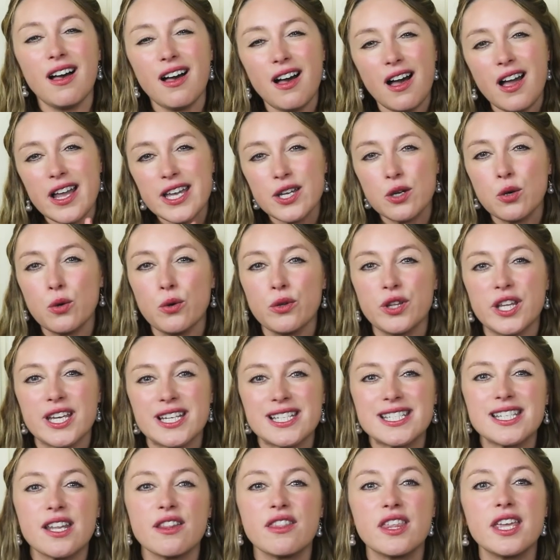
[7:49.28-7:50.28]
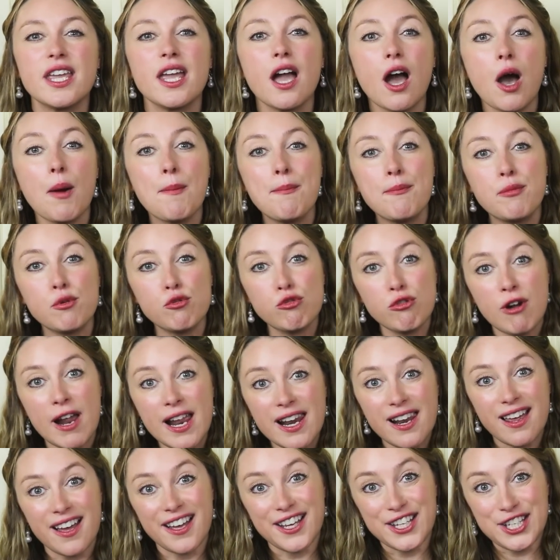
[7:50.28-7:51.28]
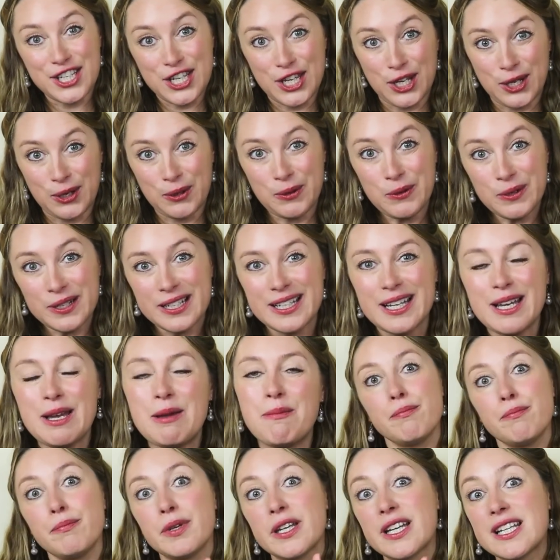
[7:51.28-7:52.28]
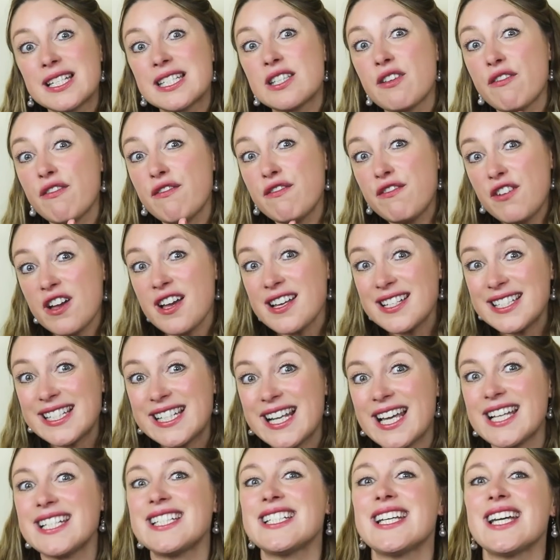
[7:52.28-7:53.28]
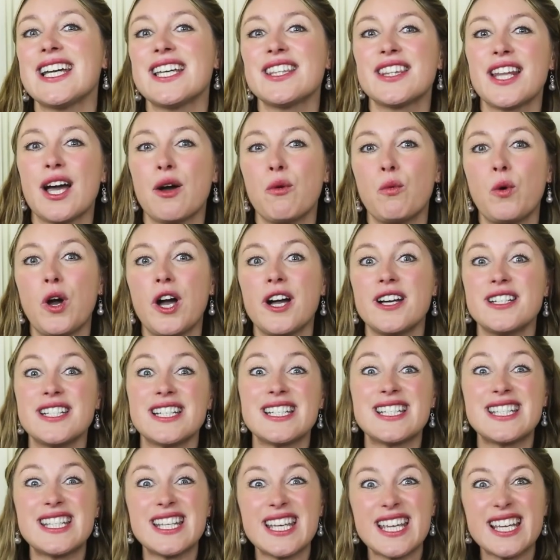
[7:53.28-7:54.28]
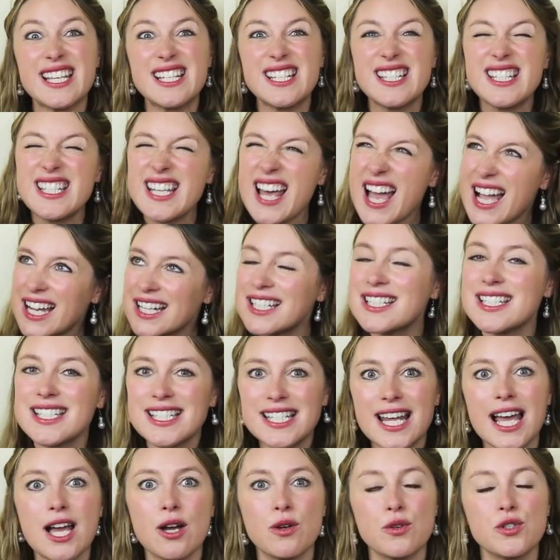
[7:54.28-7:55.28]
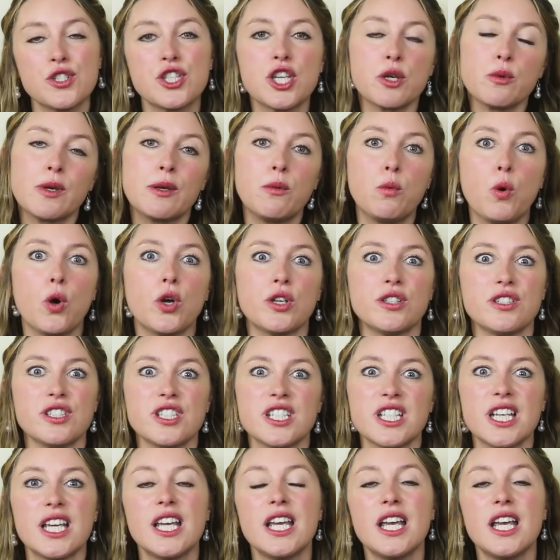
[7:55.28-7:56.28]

I call this the umbrella U because the first letter in that word is the exact sound that we want.